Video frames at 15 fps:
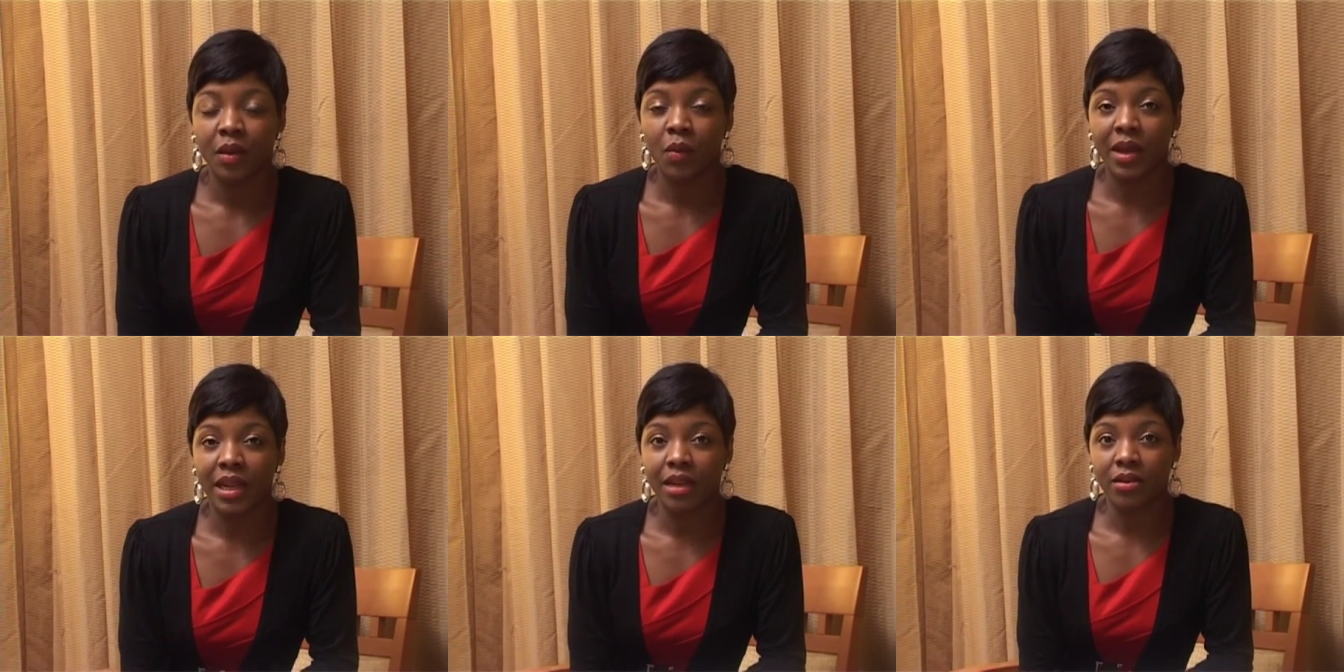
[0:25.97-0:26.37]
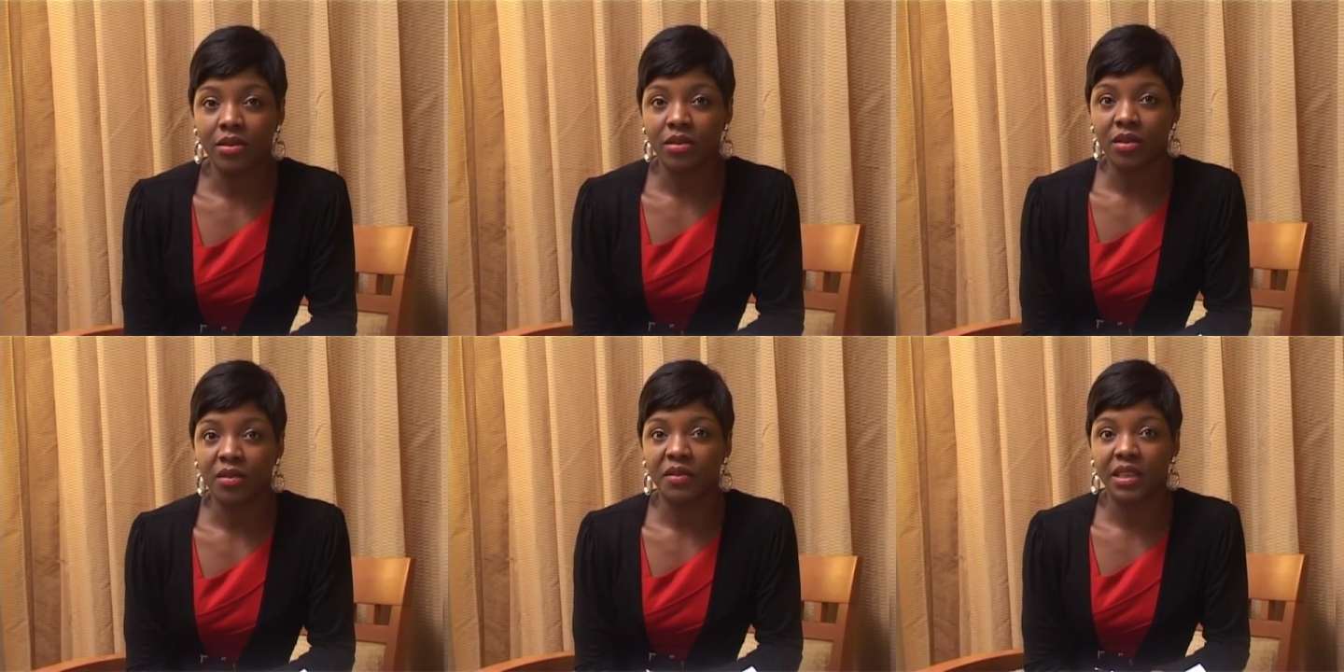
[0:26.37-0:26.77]
while I
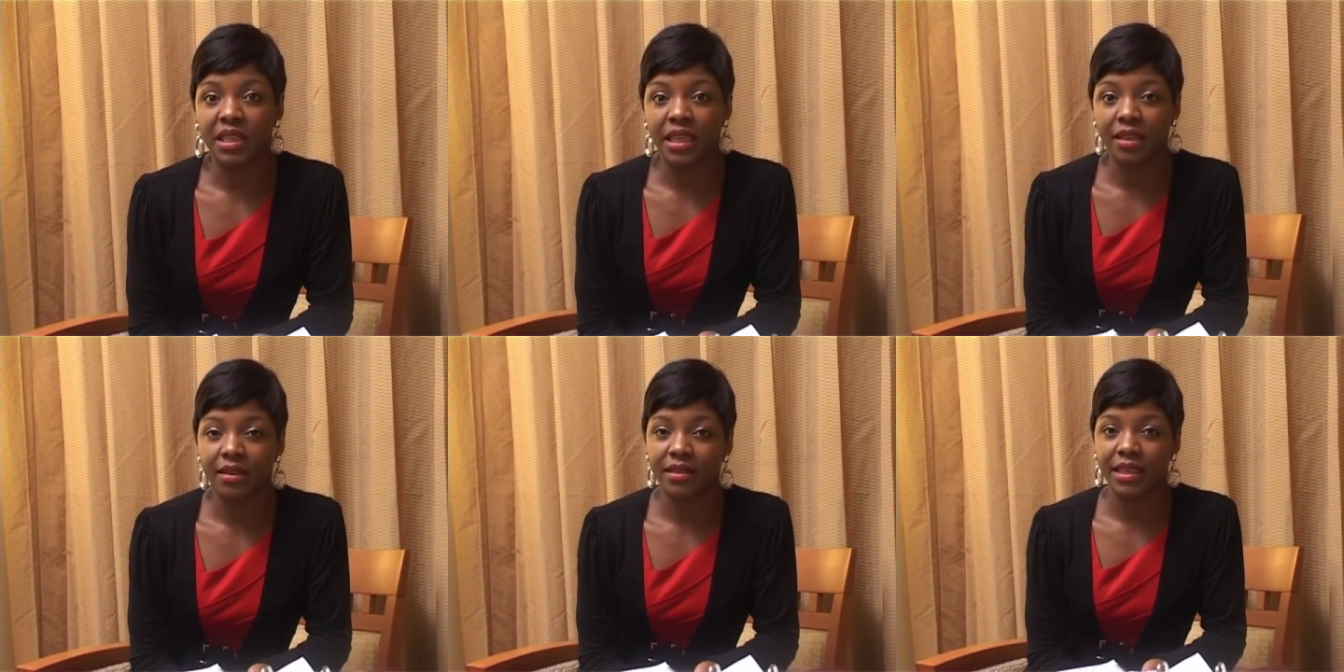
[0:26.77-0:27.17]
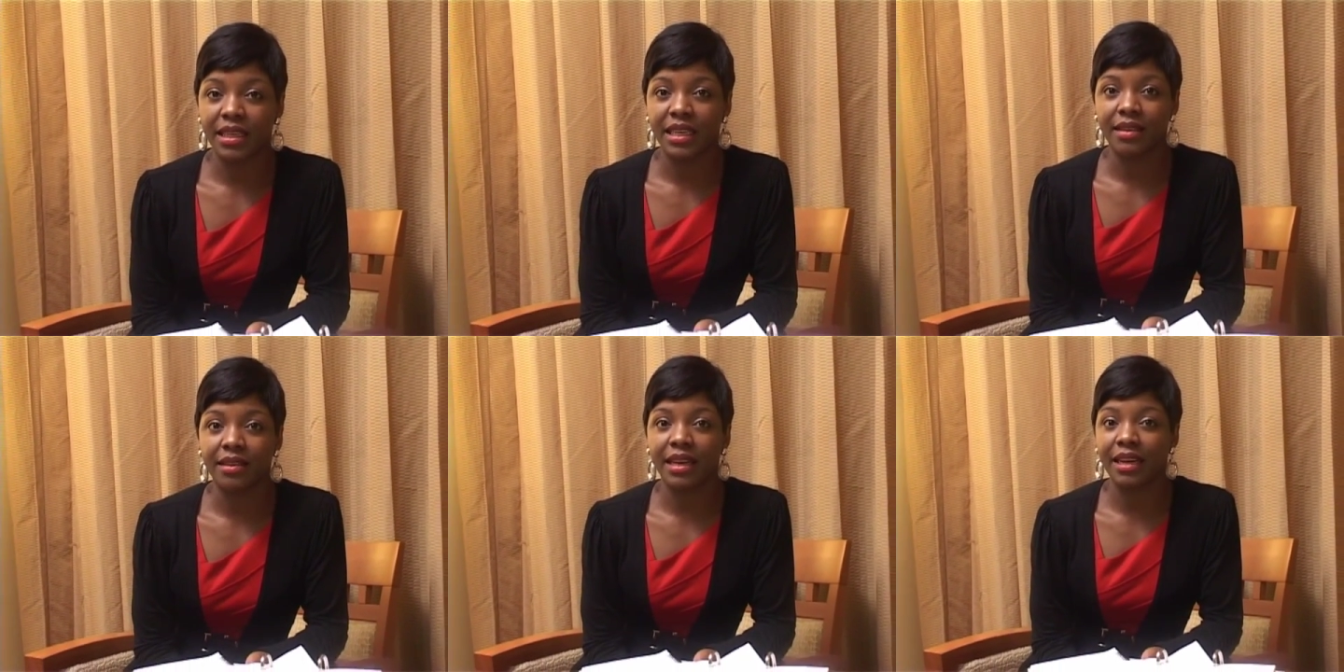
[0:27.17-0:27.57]
was surfing the
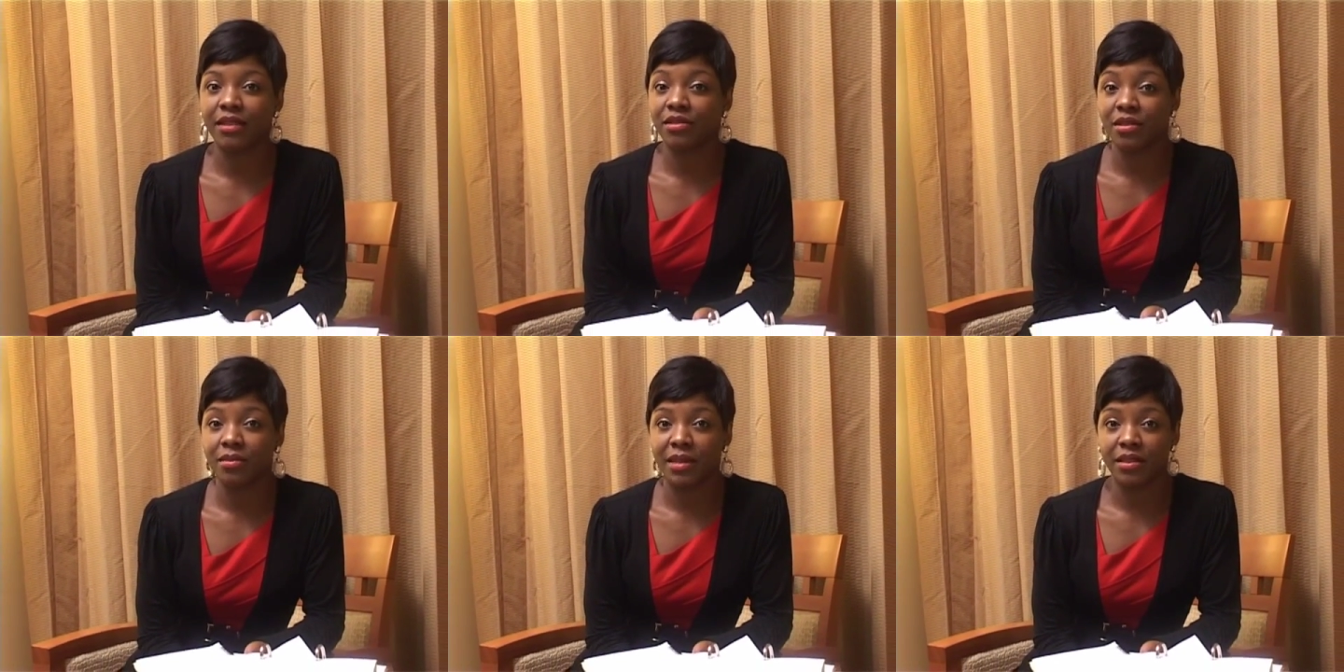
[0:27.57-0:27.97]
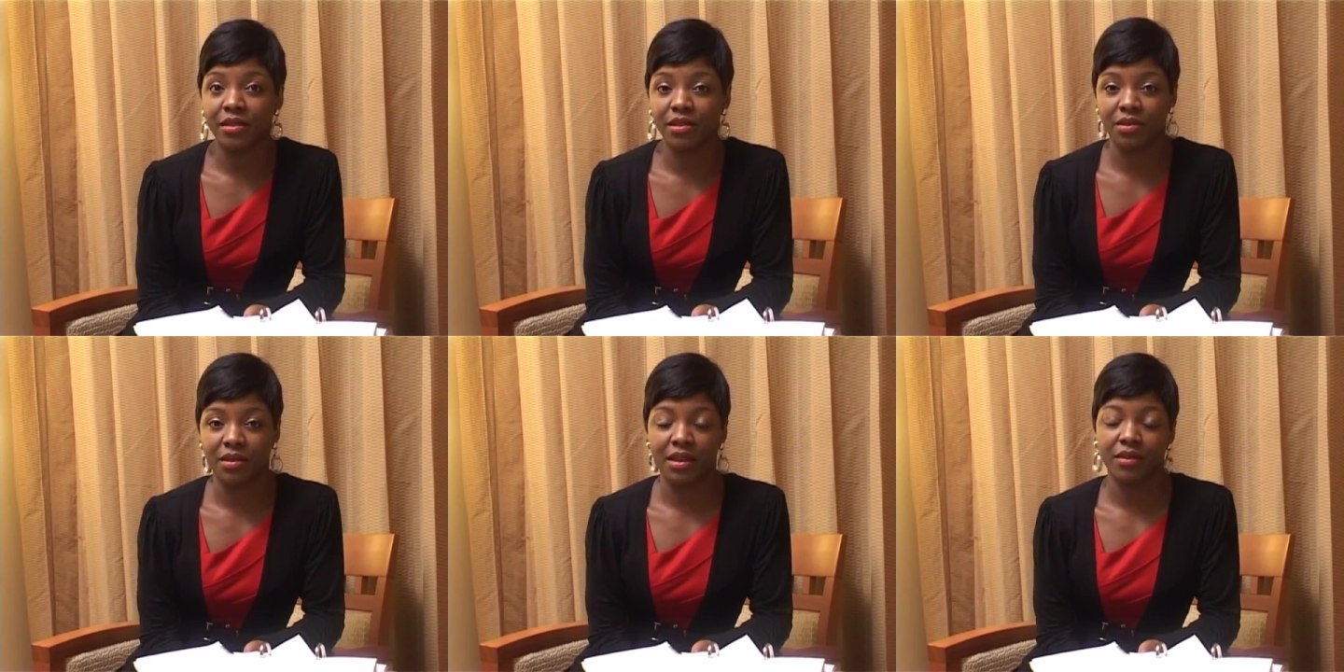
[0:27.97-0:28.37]
internet gathering
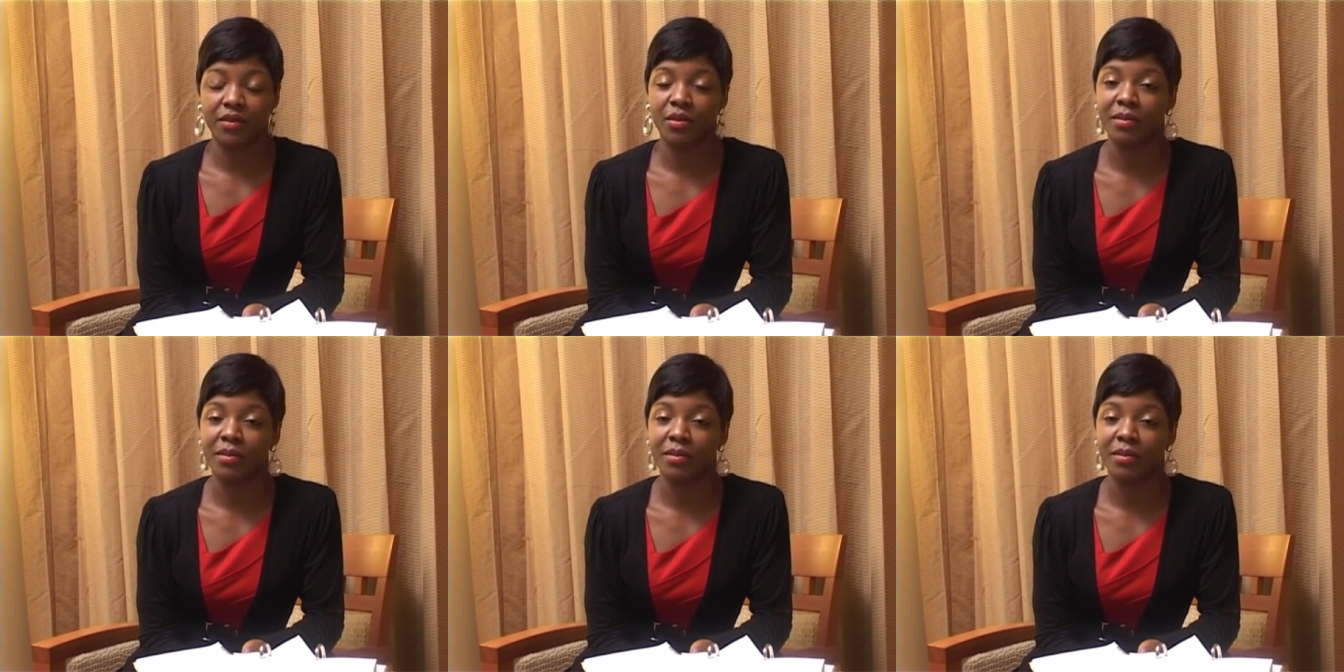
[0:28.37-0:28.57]
materials